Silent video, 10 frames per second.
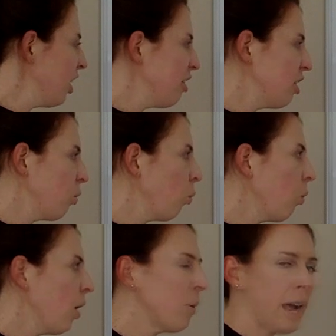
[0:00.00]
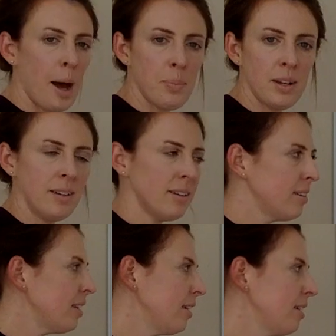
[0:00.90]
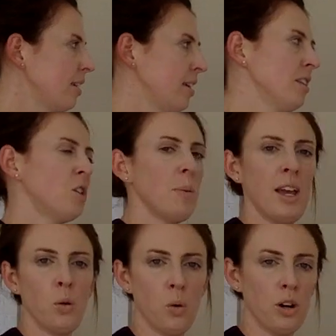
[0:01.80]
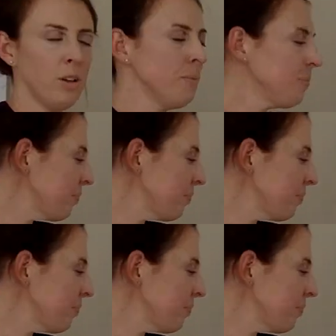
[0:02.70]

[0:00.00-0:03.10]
then what would happen in the demand world?